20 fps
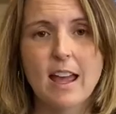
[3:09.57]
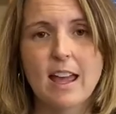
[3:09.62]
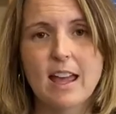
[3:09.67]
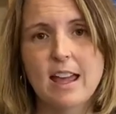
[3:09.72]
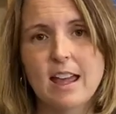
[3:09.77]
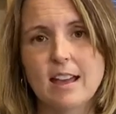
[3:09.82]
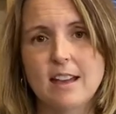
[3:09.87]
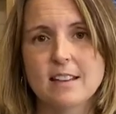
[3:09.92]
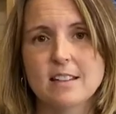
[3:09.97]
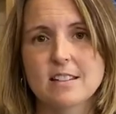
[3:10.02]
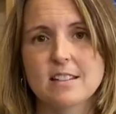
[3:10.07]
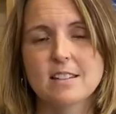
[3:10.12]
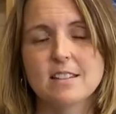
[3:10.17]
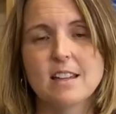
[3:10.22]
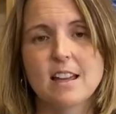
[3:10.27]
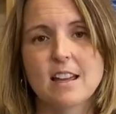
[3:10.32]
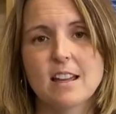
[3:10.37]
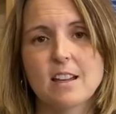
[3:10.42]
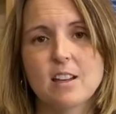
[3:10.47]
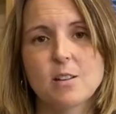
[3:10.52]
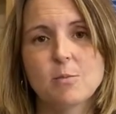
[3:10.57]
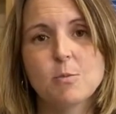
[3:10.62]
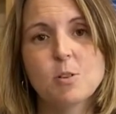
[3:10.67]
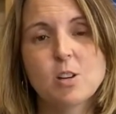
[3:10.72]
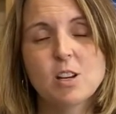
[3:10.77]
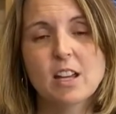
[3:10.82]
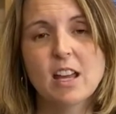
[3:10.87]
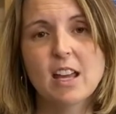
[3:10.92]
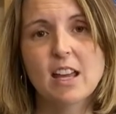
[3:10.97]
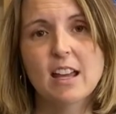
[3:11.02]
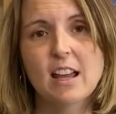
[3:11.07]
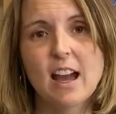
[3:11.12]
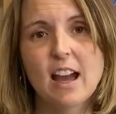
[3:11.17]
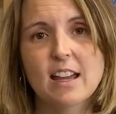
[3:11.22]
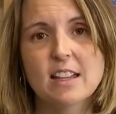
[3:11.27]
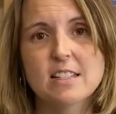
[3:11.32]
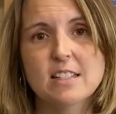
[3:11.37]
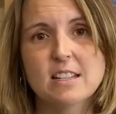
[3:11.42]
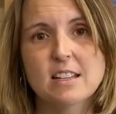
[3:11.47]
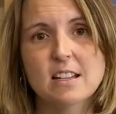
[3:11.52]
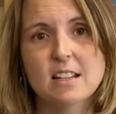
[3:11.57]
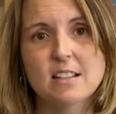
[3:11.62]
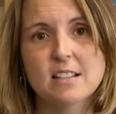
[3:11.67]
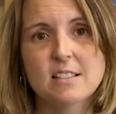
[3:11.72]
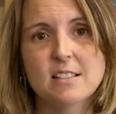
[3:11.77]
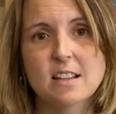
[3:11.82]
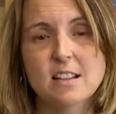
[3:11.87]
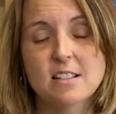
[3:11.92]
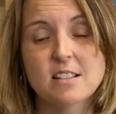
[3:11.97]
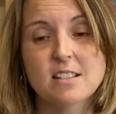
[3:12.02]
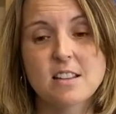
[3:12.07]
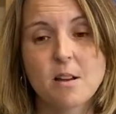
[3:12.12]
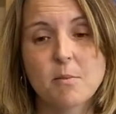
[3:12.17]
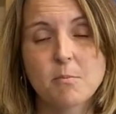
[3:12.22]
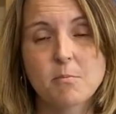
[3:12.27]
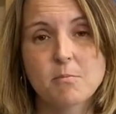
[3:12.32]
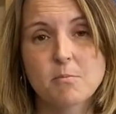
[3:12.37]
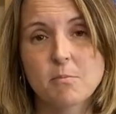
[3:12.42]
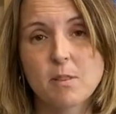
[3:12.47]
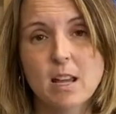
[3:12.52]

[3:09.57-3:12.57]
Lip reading: and they communicate ideas in some